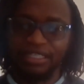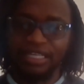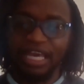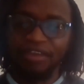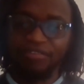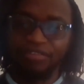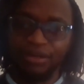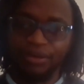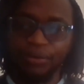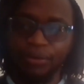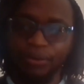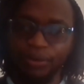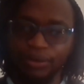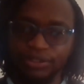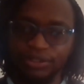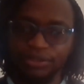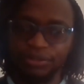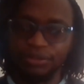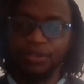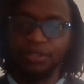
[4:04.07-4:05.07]
gave a
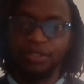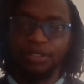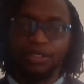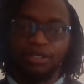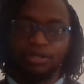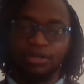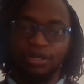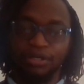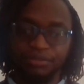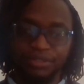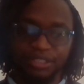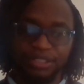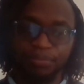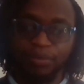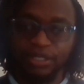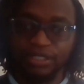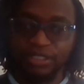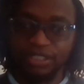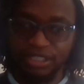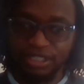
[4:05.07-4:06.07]
call to got
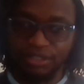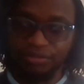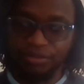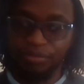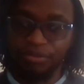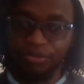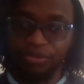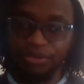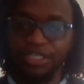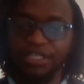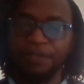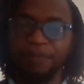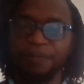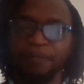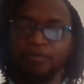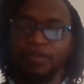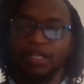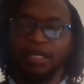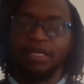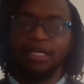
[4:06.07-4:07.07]
responses from
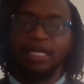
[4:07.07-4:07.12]
3.